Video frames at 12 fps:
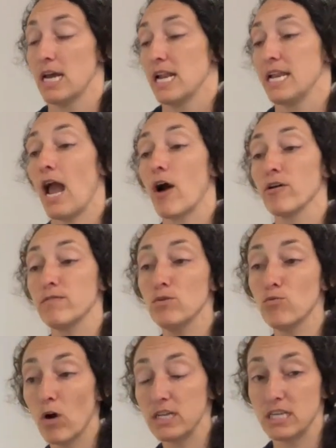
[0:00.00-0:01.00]
Now, if you
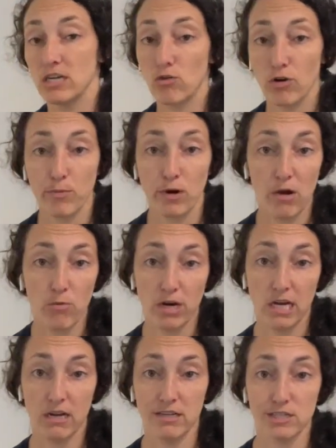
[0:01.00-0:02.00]
want to incorporate
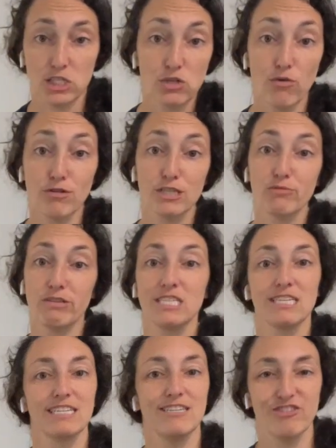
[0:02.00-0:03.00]
working on your shoulders, which
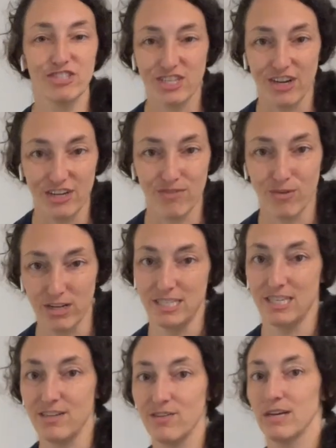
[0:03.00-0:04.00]
you should want
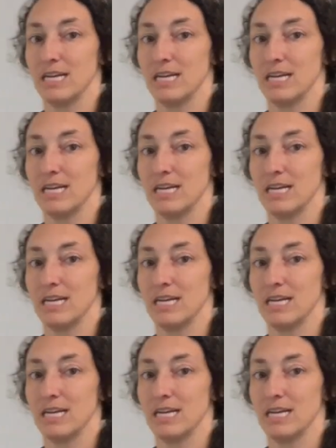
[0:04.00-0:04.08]
to,